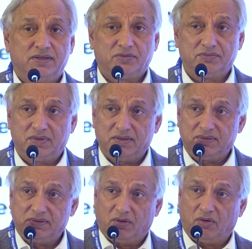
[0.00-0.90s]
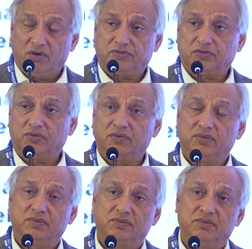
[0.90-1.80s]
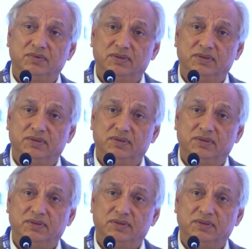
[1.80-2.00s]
So also,